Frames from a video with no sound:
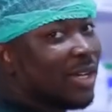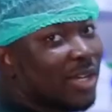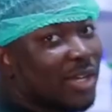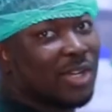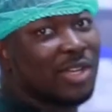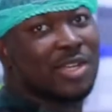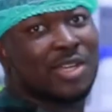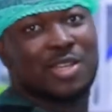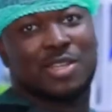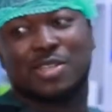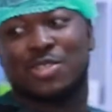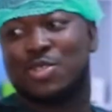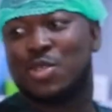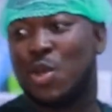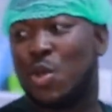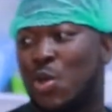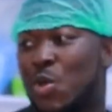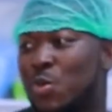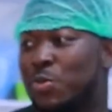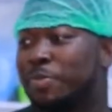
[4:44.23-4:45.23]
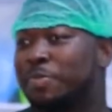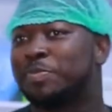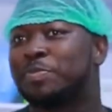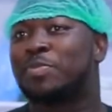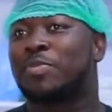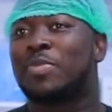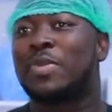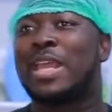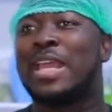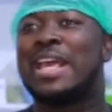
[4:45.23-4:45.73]
to have access.
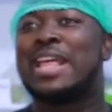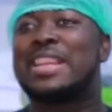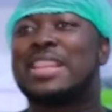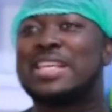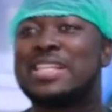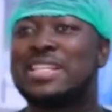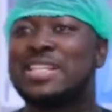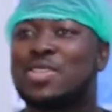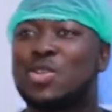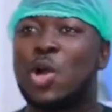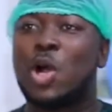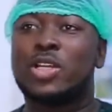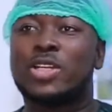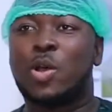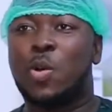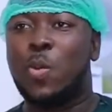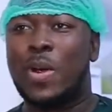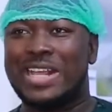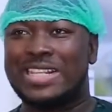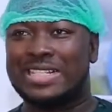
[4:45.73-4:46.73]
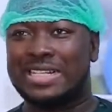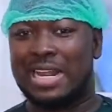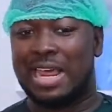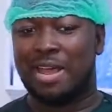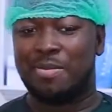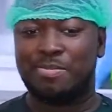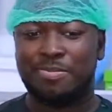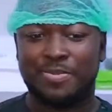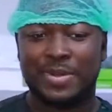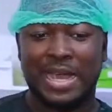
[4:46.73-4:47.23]
And so that has been the driving
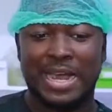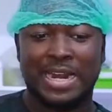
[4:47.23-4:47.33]
force.